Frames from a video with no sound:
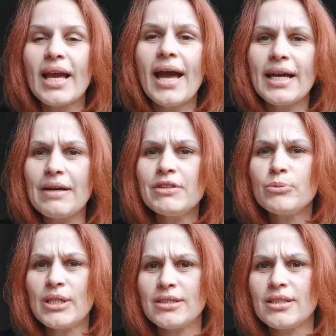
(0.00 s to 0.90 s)
haven't
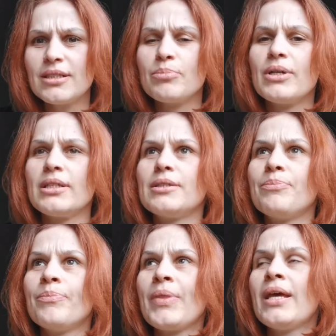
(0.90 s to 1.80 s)
weighted it, but
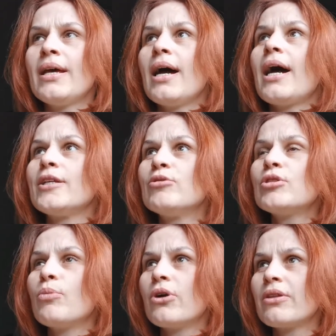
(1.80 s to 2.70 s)
I
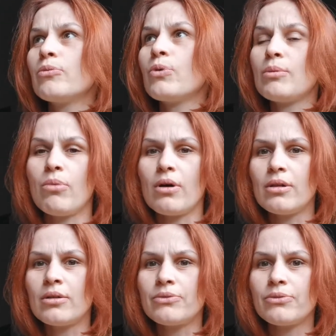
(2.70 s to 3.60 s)
used more than one ball
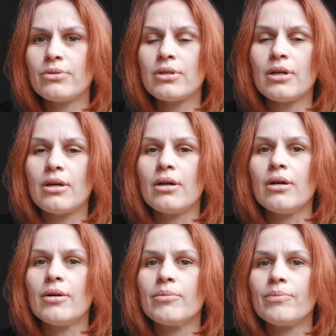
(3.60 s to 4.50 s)
of
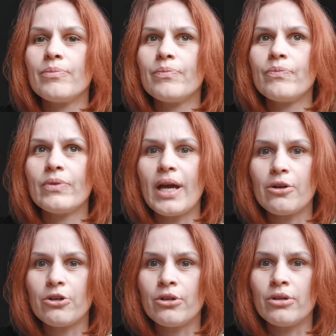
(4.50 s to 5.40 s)

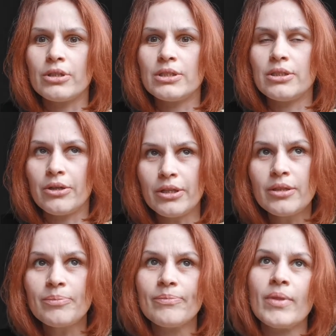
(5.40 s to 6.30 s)
Nako
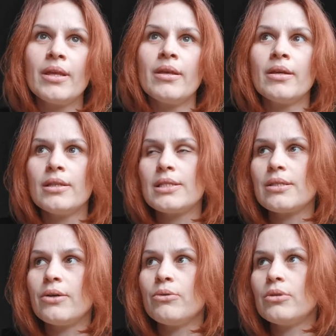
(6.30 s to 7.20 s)
Serin,
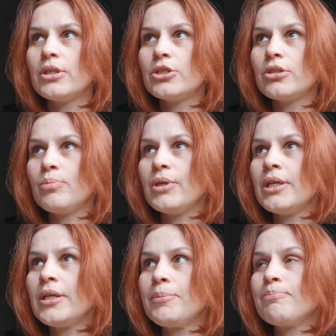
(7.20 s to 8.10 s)
so it should
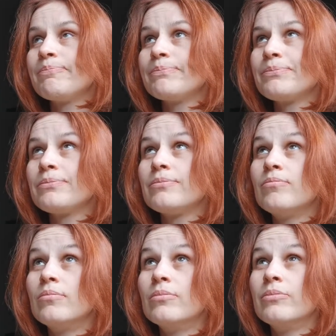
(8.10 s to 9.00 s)
be
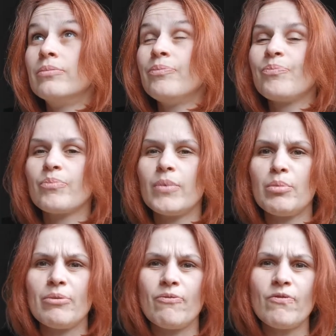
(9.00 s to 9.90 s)

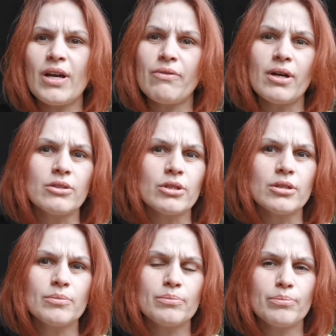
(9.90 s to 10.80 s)
maybe 500
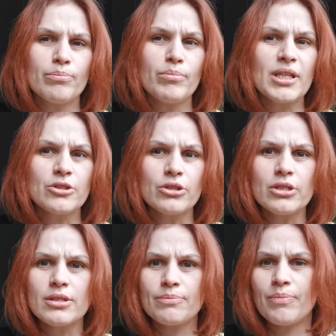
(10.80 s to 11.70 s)
meters.